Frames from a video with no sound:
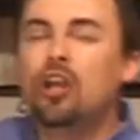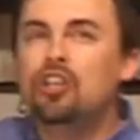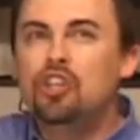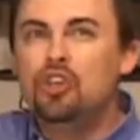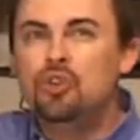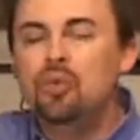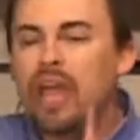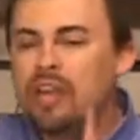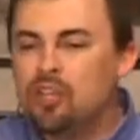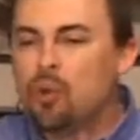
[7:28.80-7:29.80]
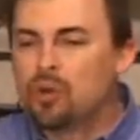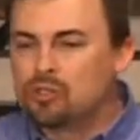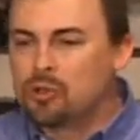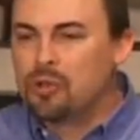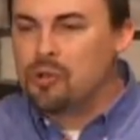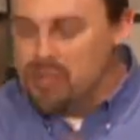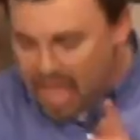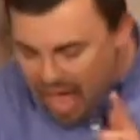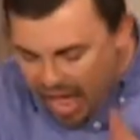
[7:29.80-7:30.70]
on you and your truth.